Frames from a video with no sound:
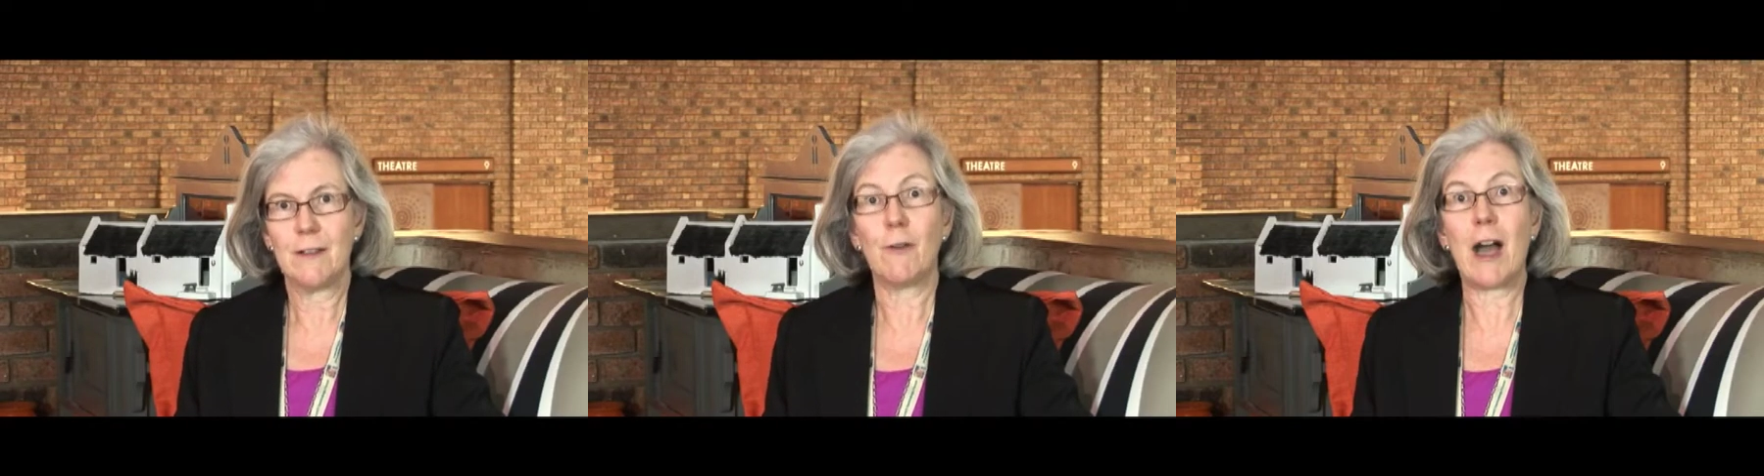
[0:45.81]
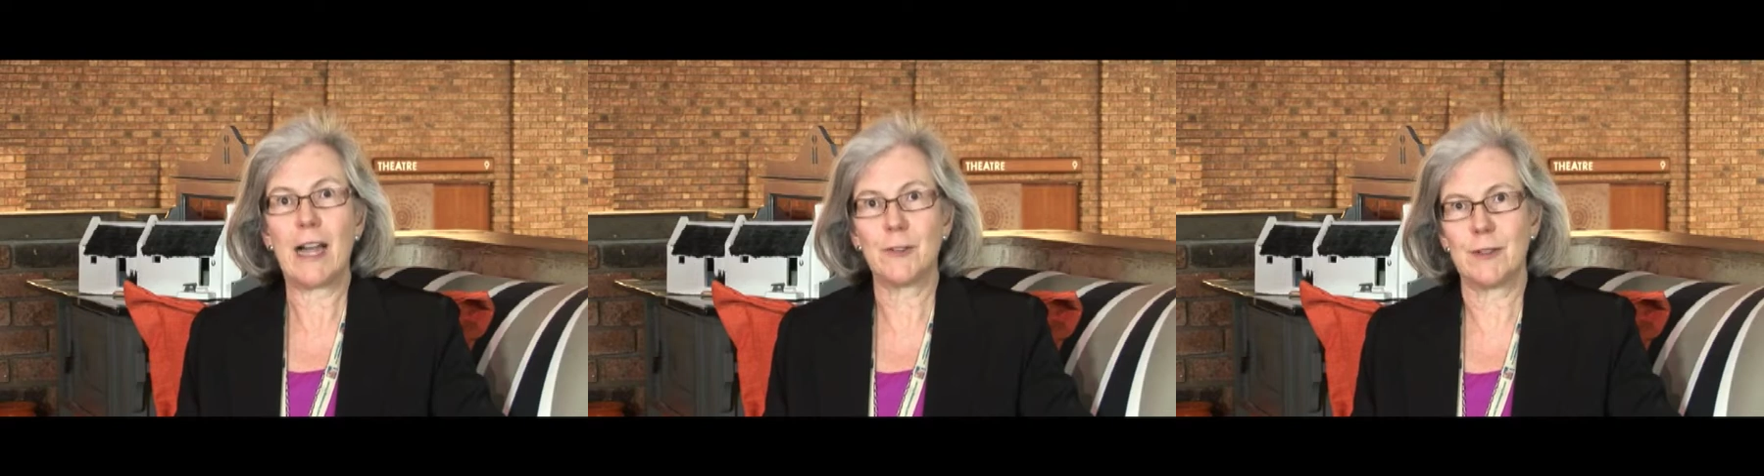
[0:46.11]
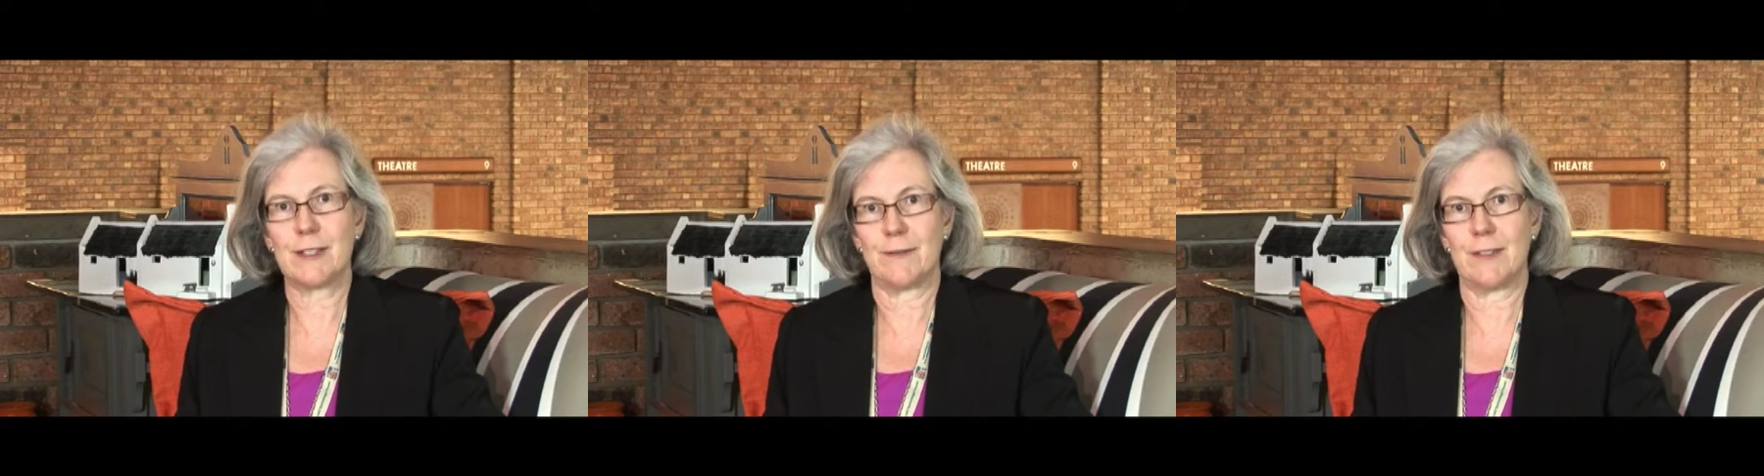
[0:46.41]
for
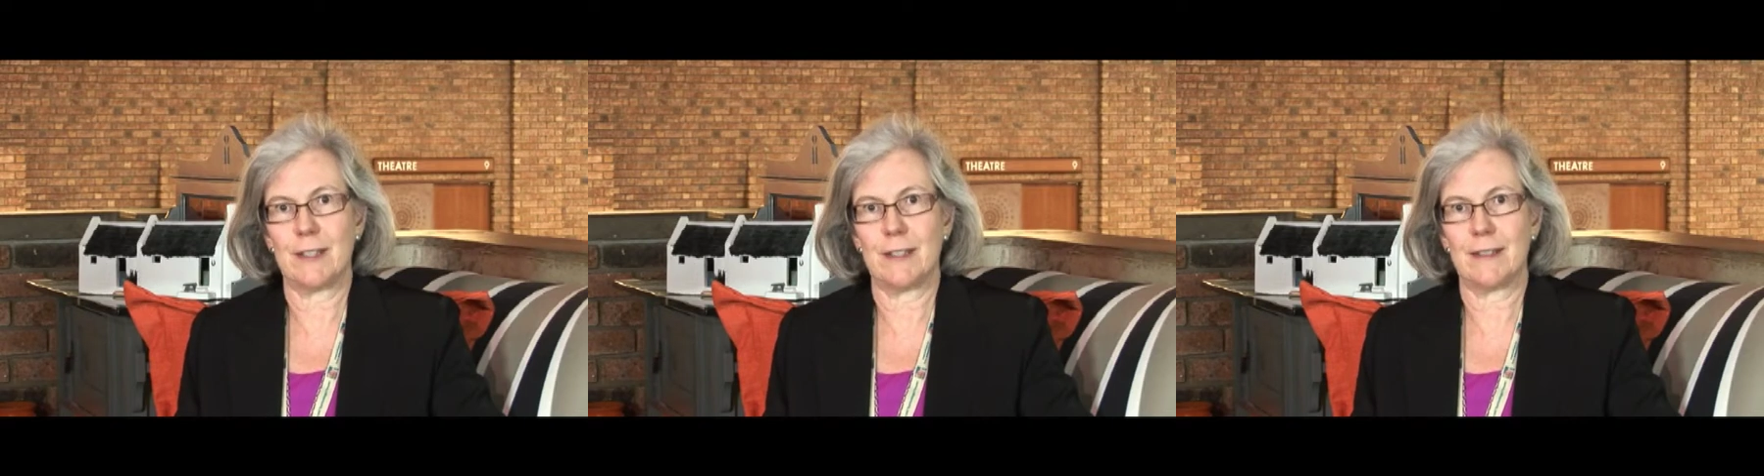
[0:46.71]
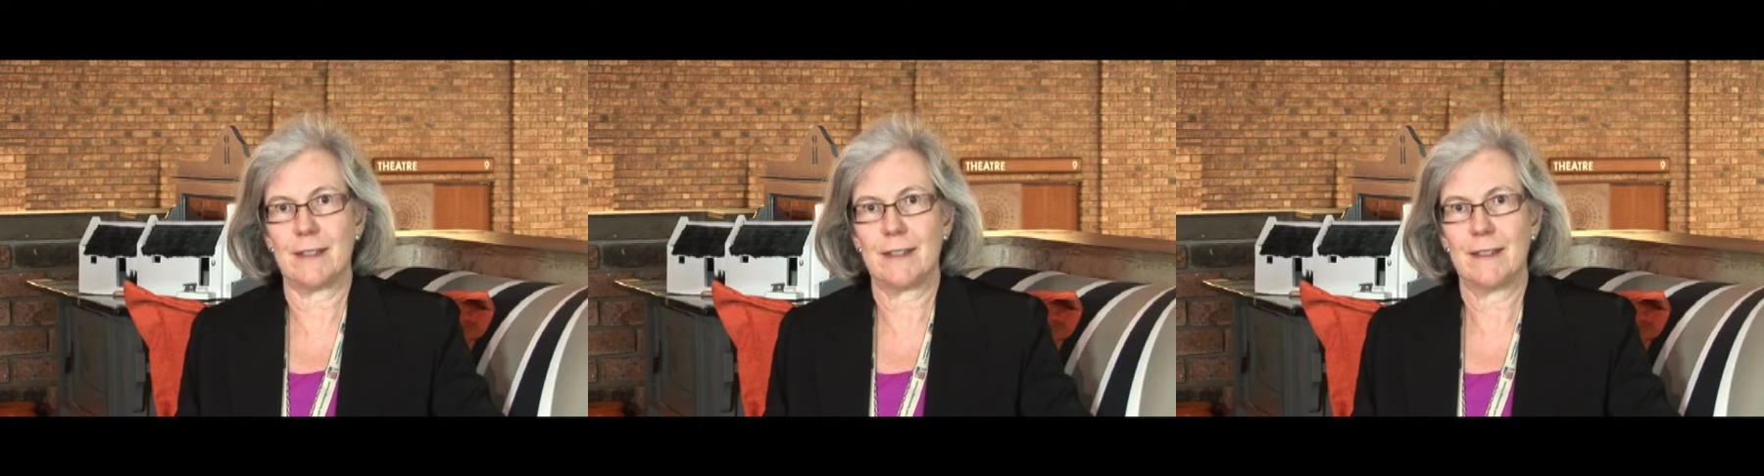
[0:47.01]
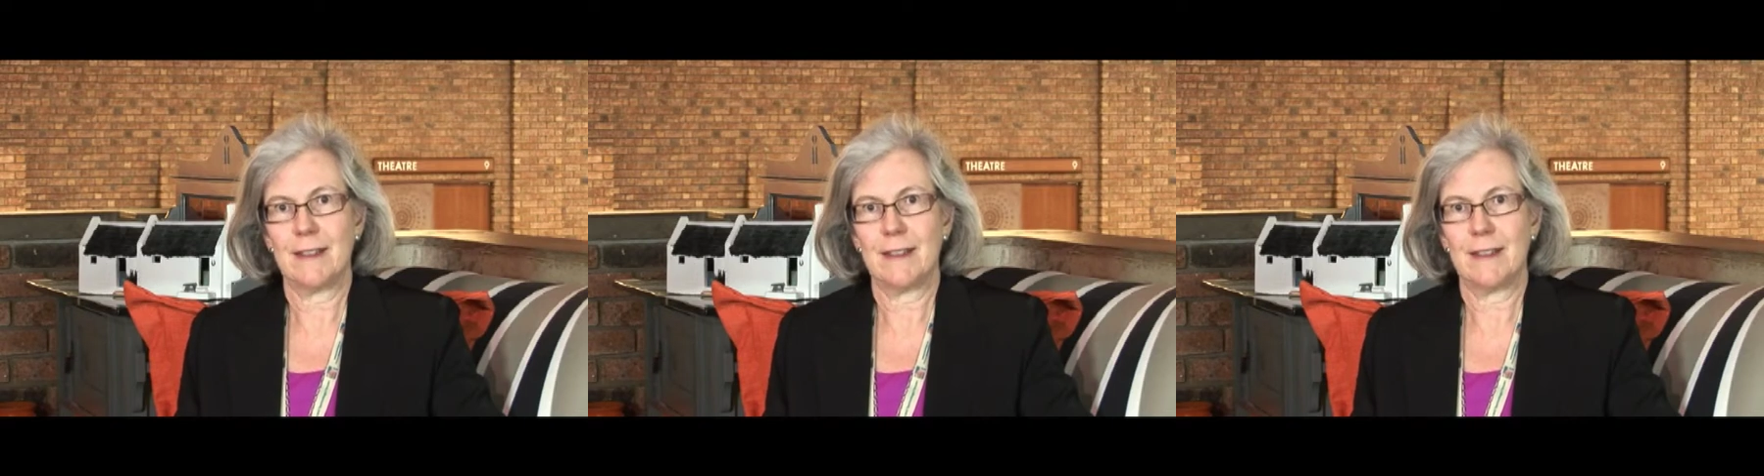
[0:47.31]
hundreds of years,